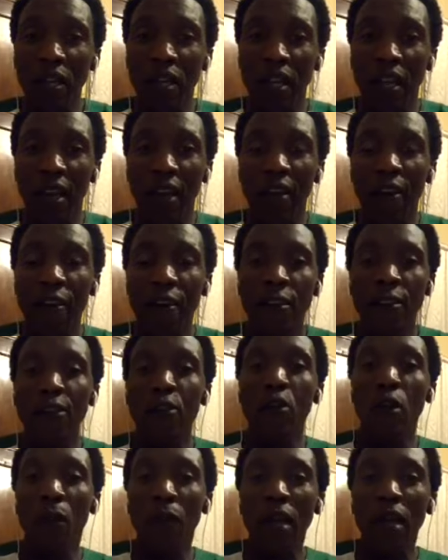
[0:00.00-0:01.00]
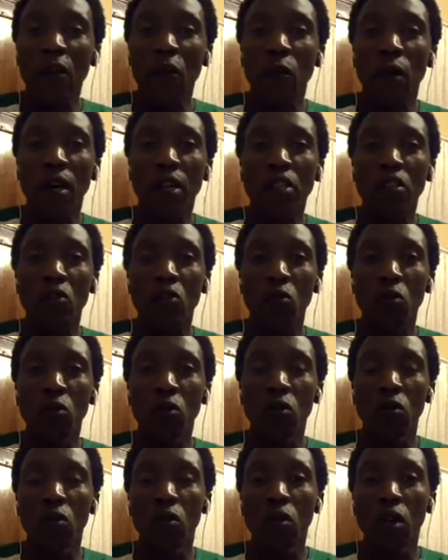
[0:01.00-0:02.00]
there. So the plan was
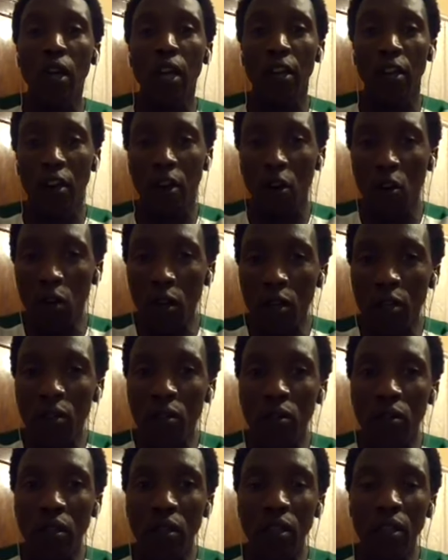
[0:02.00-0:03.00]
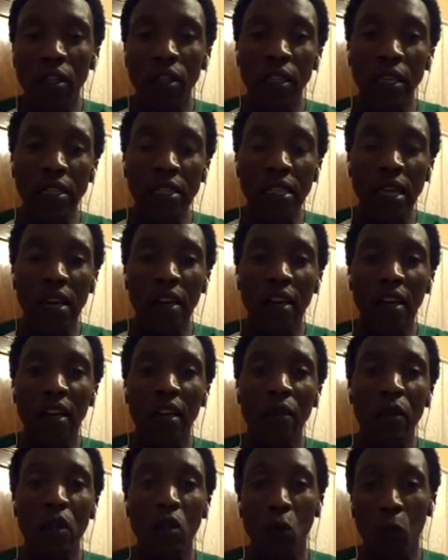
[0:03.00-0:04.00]
to enroll in this
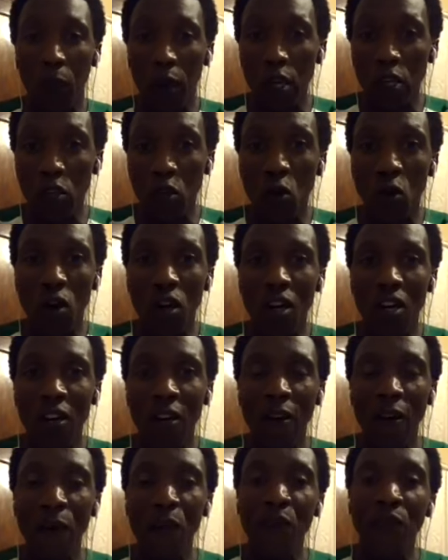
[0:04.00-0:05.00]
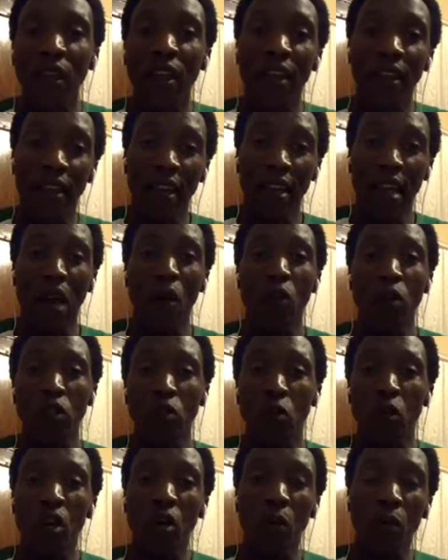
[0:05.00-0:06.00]
academy to play soccer, and then I was
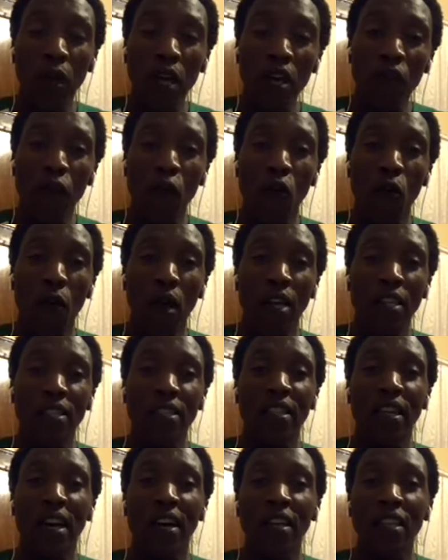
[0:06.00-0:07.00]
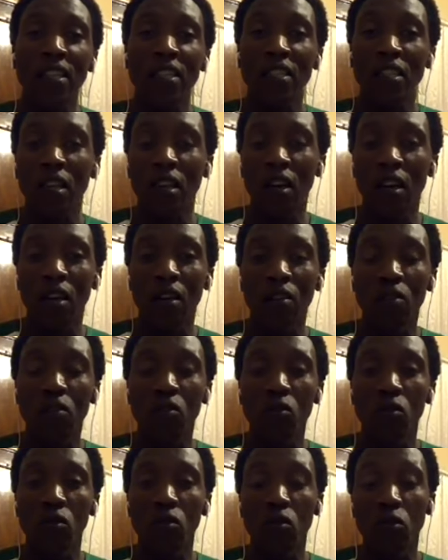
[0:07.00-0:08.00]
going to pay for my studies
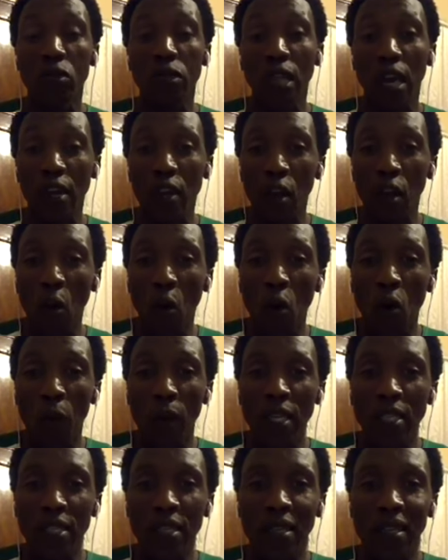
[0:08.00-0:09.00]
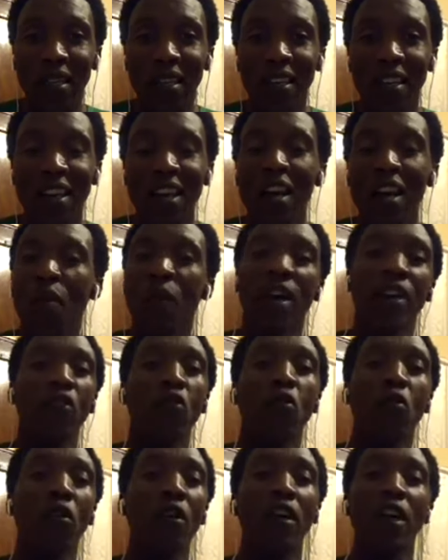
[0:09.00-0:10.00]
to study law, basically. But
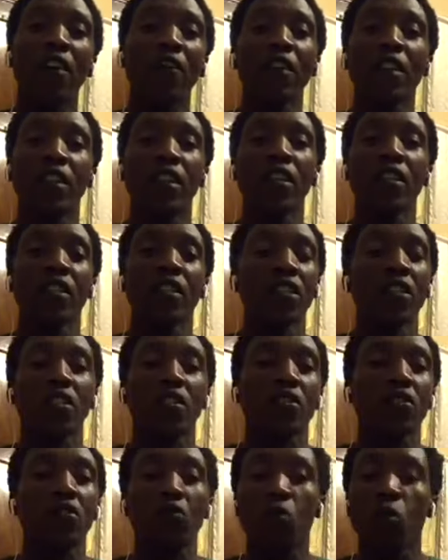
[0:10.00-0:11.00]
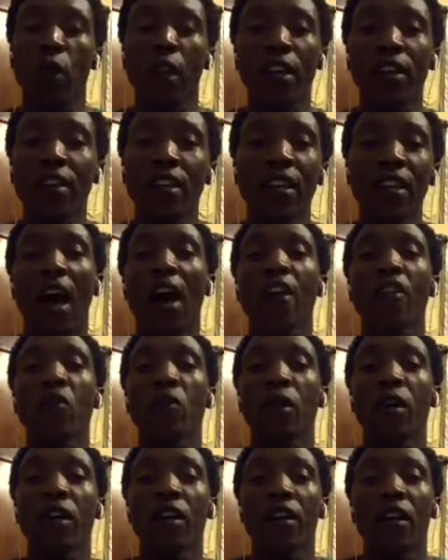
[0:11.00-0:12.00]
yeah. Everything just went the other
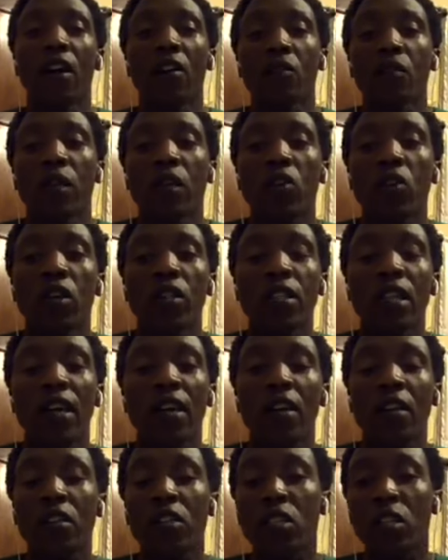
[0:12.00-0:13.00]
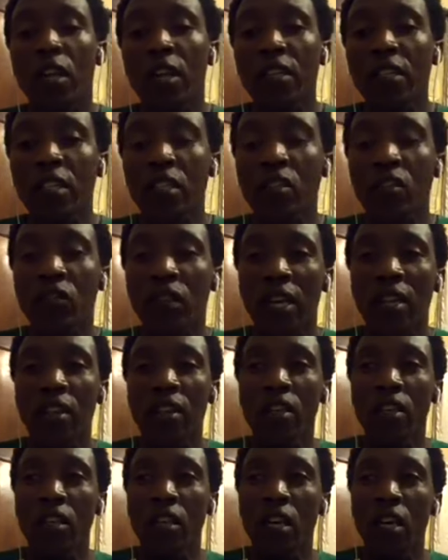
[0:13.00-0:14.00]
way around, because like Kaiser Chiefs, I
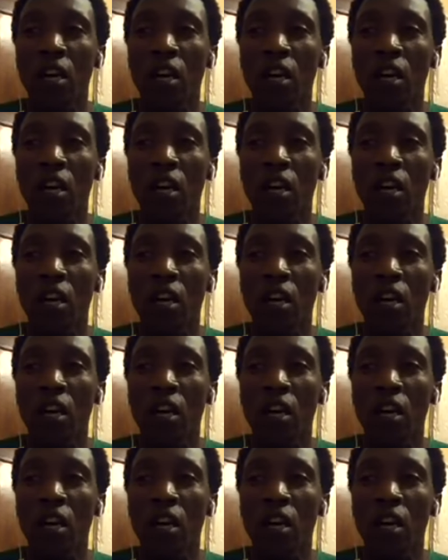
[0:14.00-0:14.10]
think